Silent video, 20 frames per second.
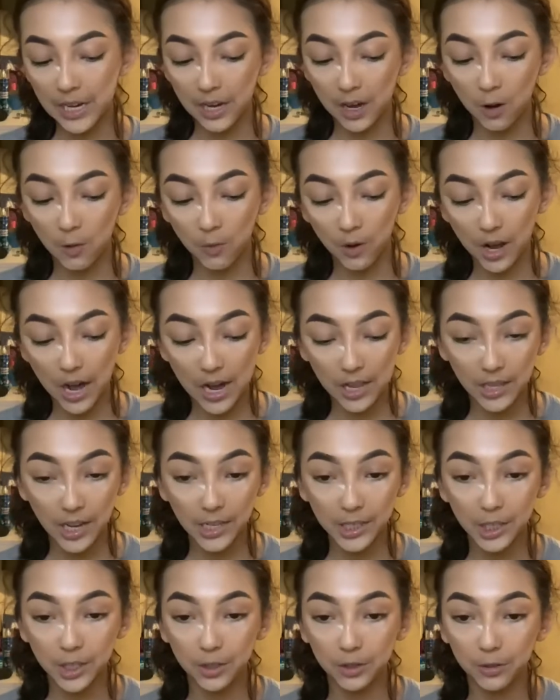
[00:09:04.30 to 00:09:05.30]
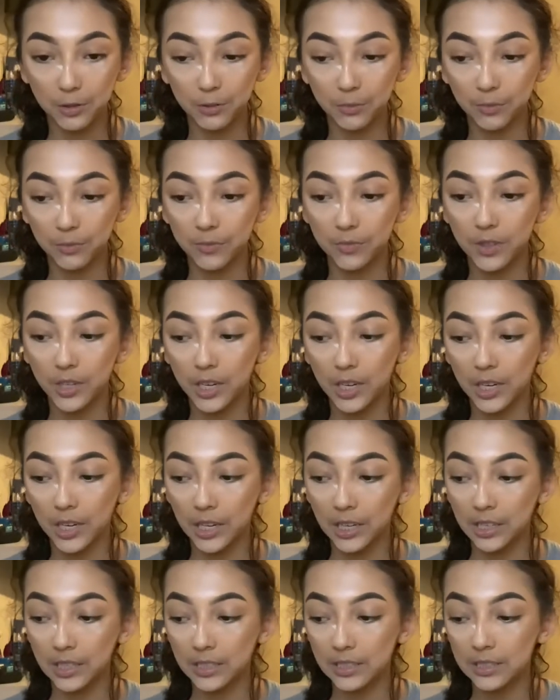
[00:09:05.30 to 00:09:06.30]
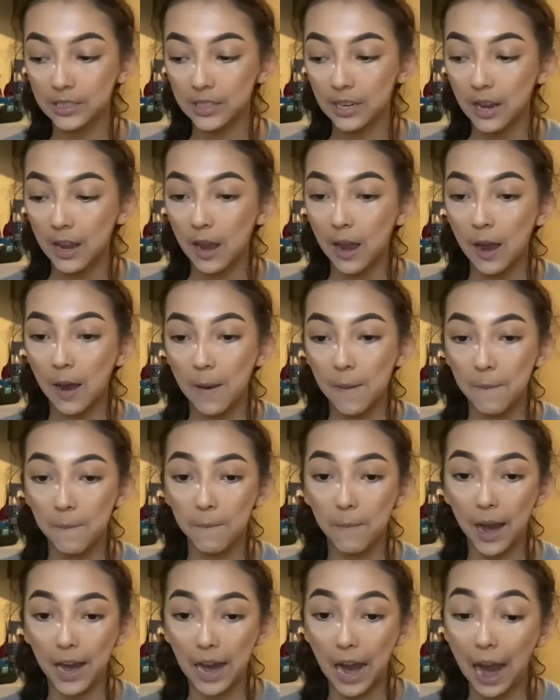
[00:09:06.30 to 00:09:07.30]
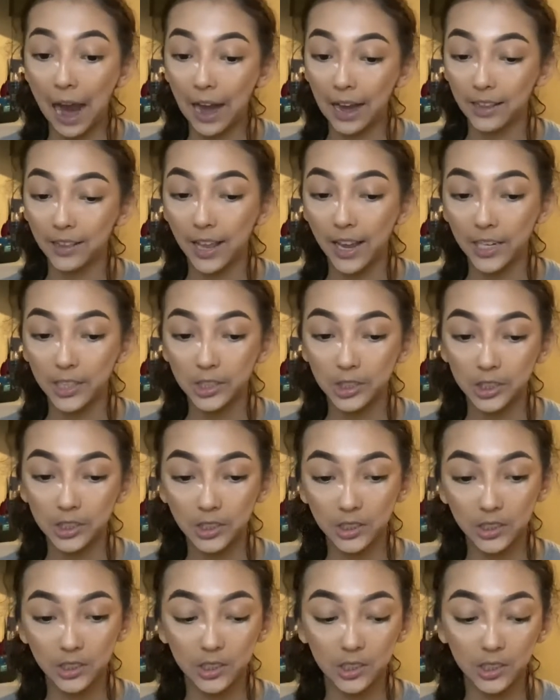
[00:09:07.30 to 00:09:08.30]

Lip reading: what I like to do is my eyelashes.